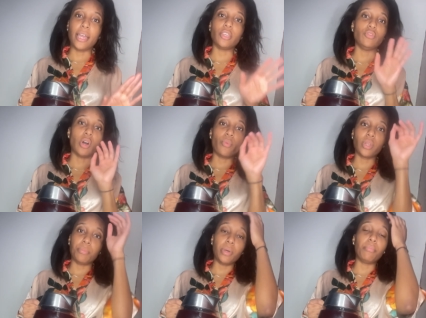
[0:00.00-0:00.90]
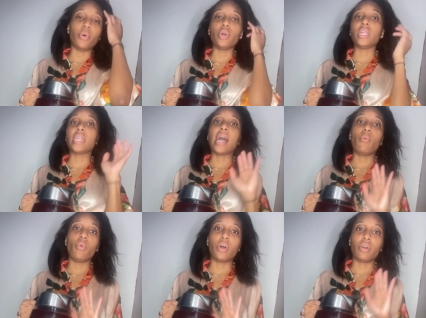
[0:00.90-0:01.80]
You don't want to put boiling hot
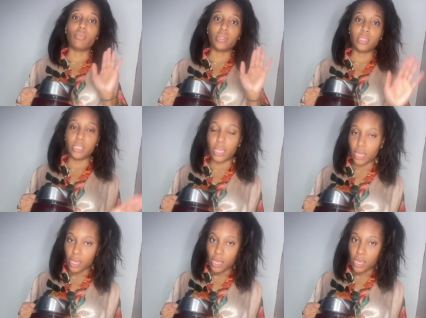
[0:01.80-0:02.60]
water on tea